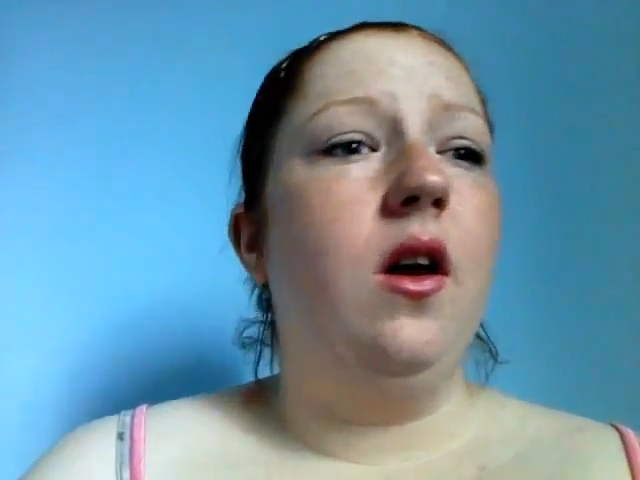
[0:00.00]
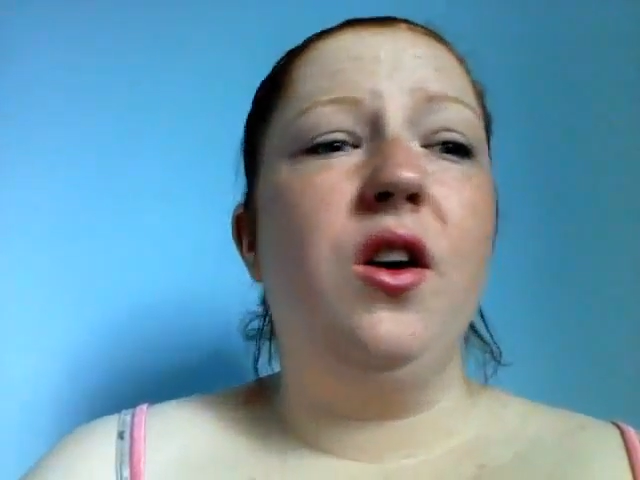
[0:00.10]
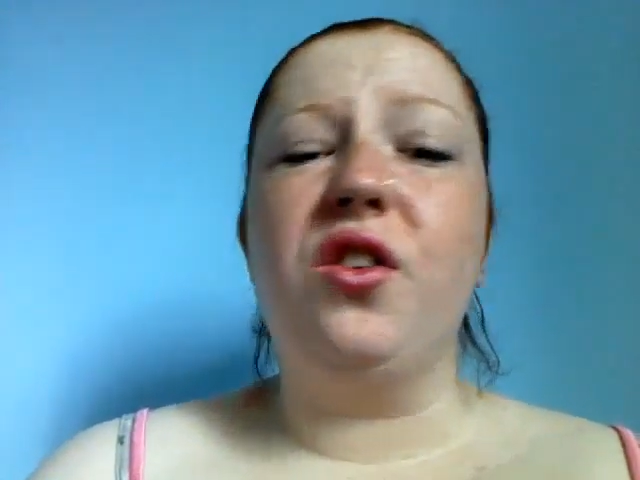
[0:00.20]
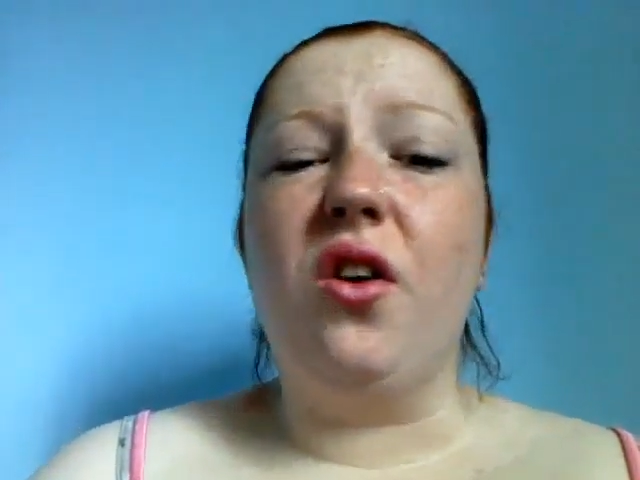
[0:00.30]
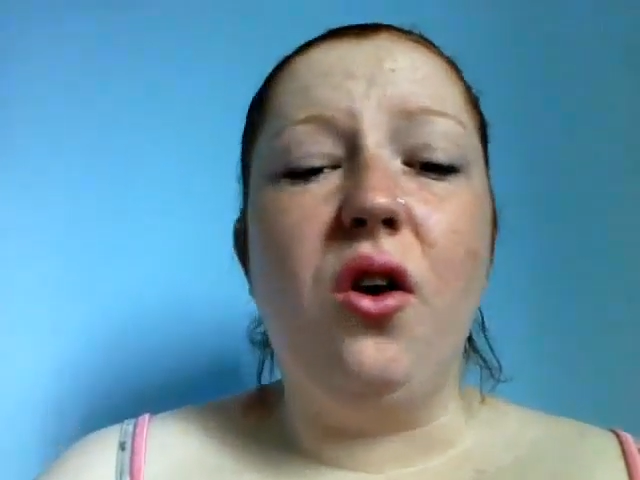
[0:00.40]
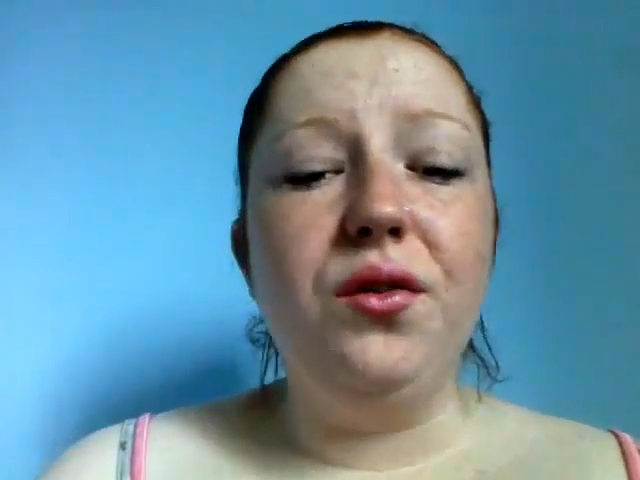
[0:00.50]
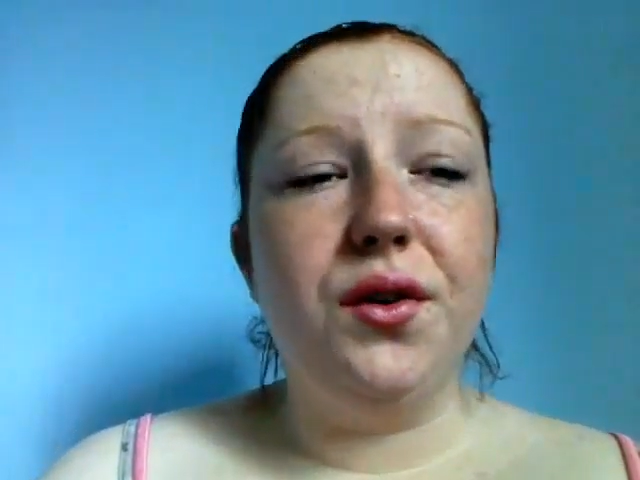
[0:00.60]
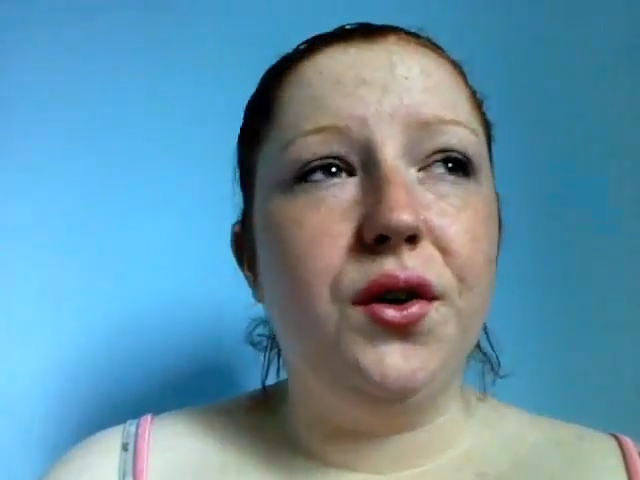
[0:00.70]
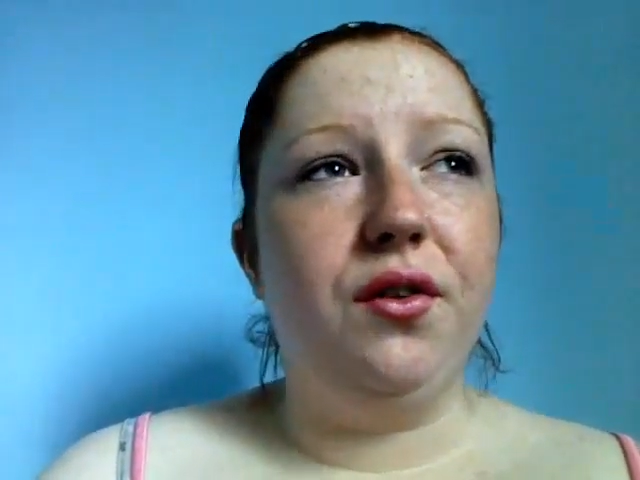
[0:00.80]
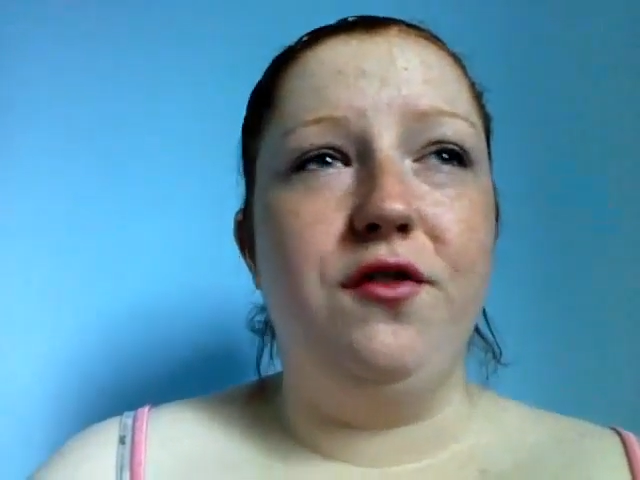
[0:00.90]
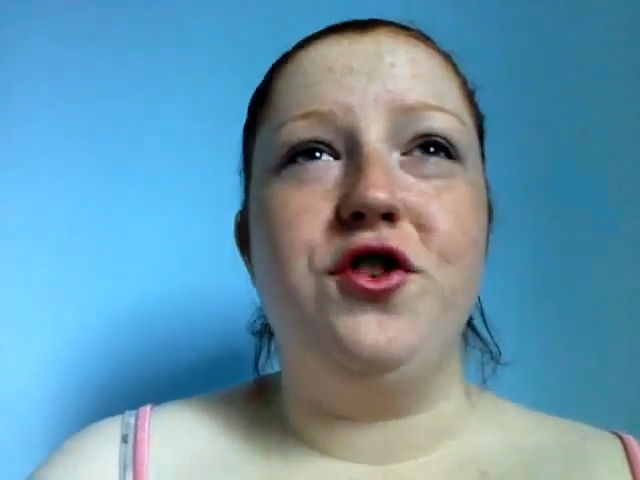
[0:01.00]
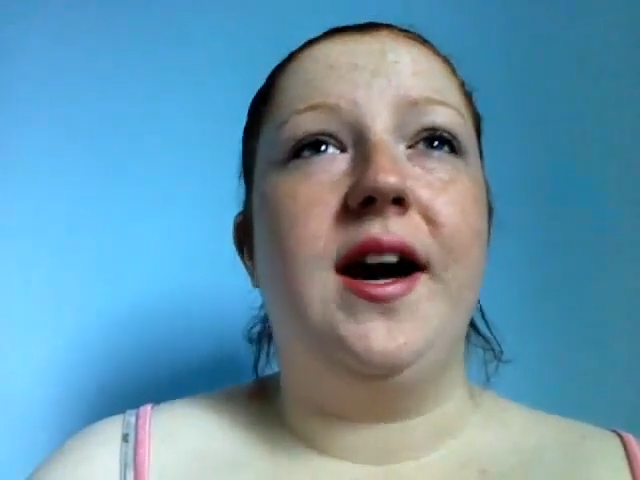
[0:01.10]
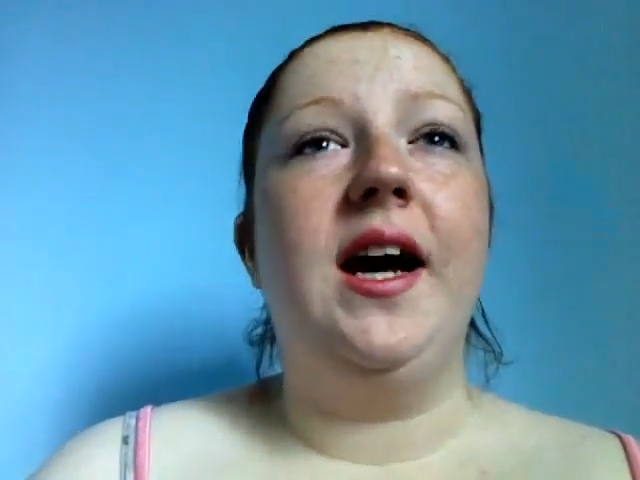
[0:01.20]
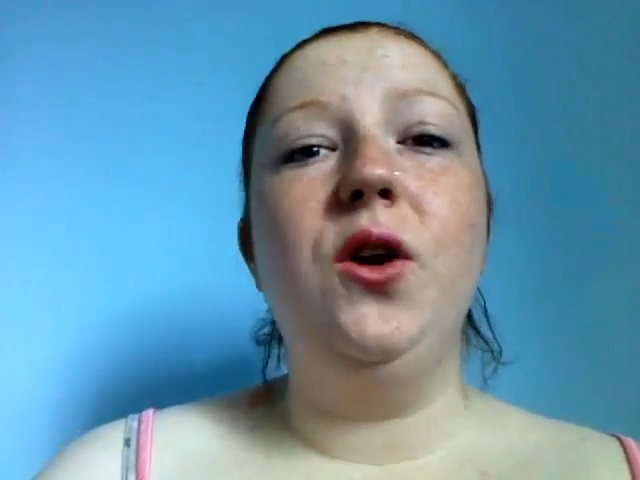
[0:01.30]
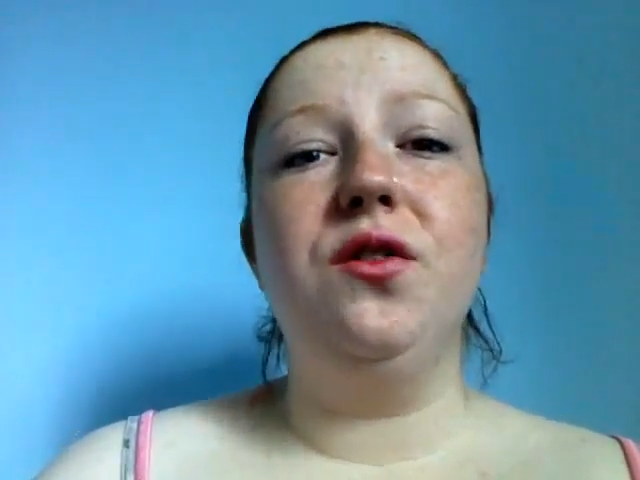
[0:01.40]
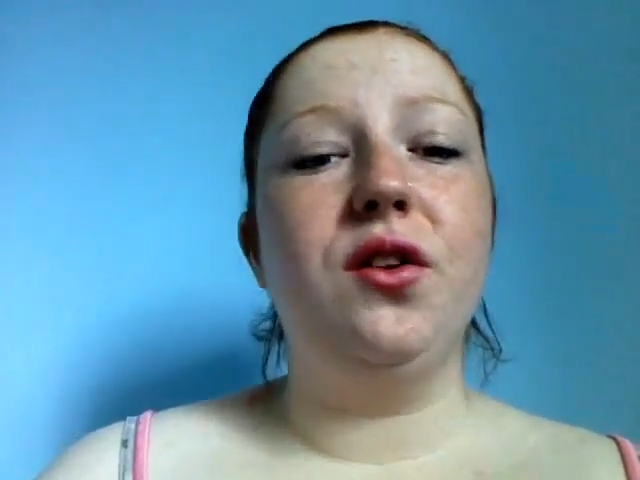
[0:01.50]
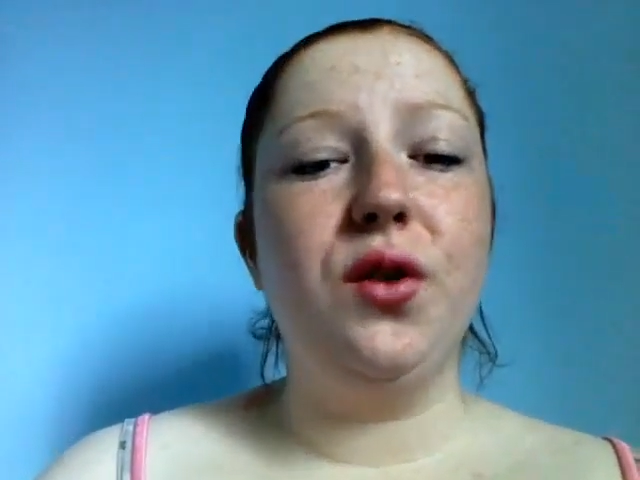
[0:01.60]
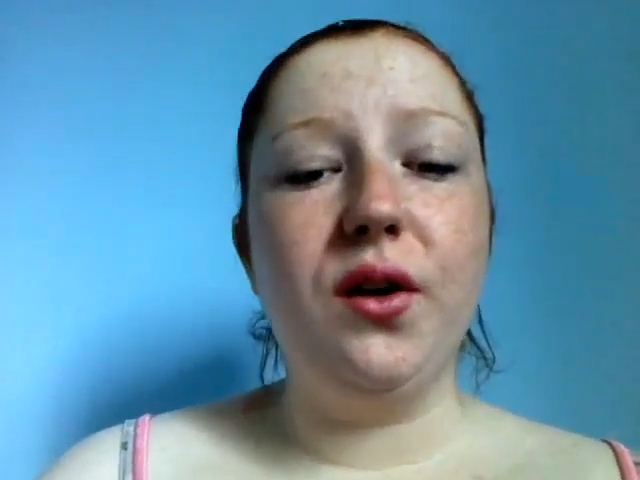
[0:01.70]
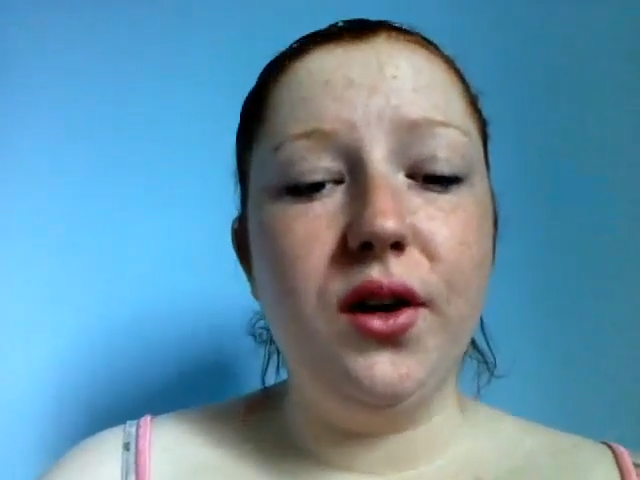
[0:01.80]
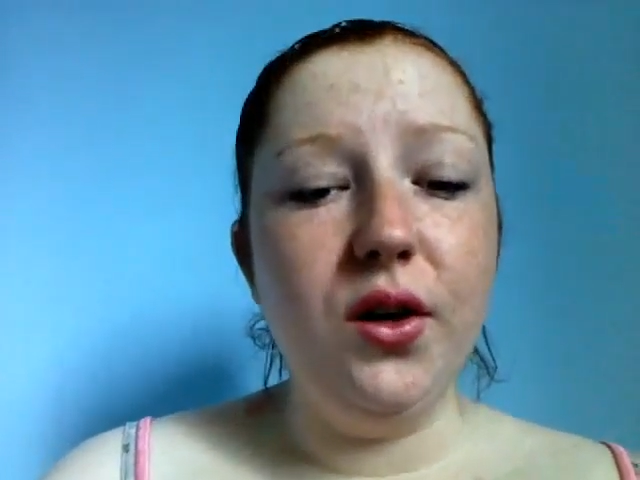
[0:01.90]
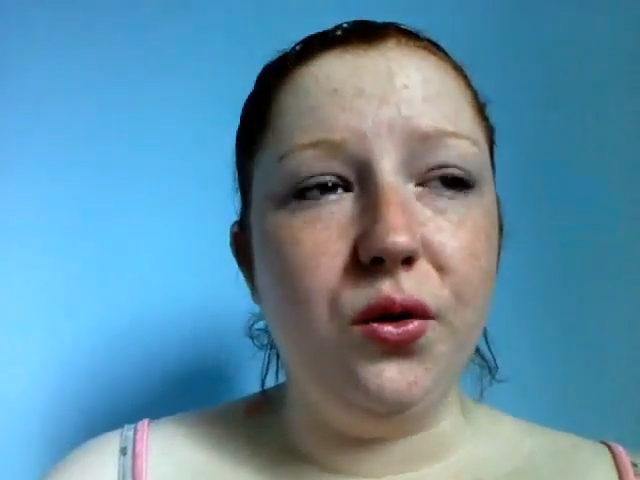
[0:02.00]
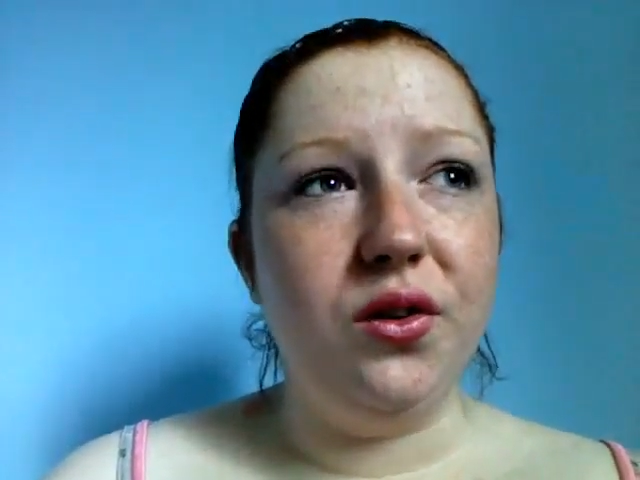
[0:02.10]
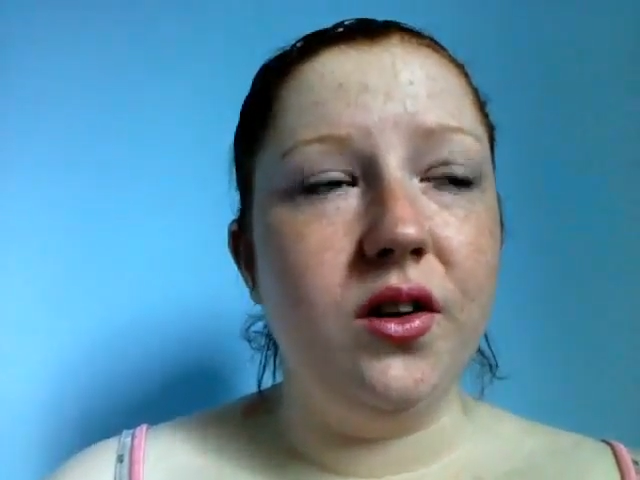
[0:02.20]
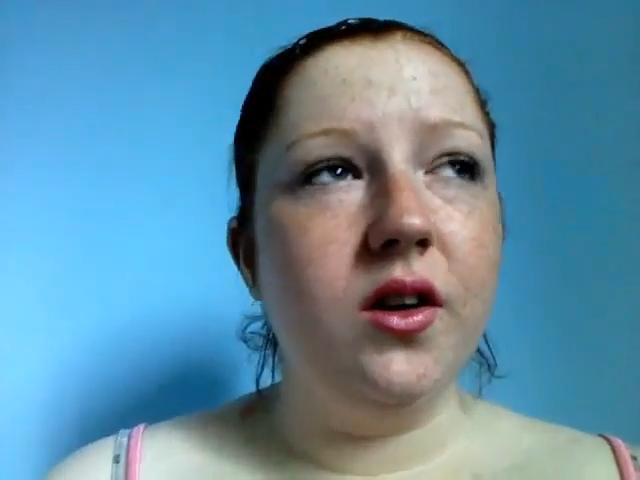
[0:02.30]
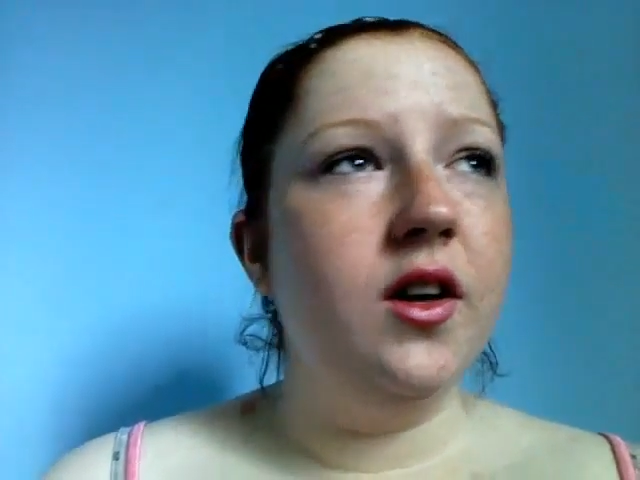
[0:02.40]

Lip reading: and your altars around your house, they're quite cute.